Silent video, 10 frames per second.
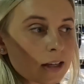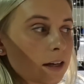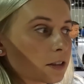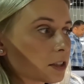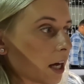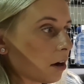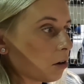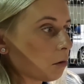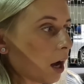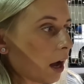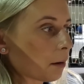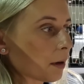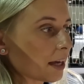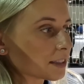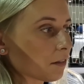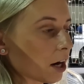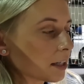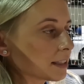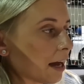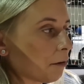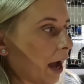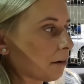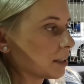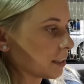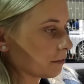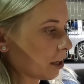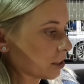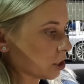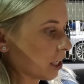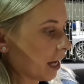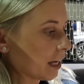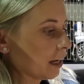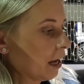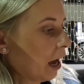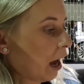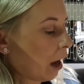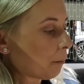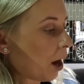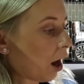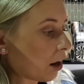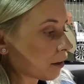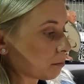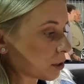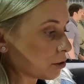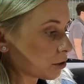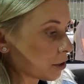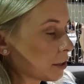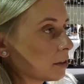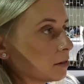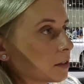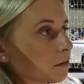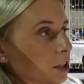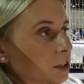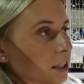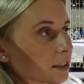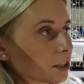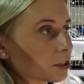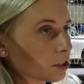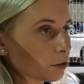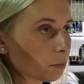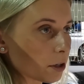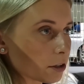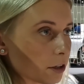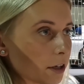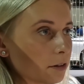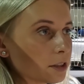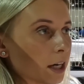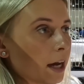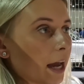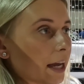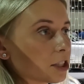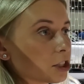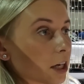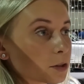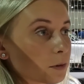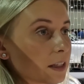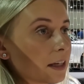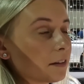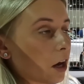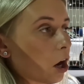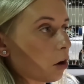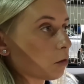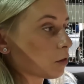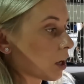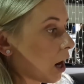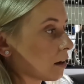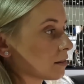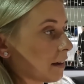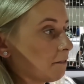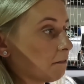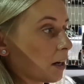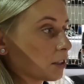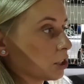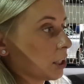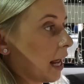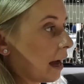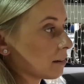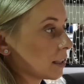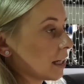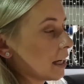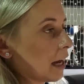So as far as how I would differentiate our Blue Cruise versus Super Cruise is just really the overall like functionality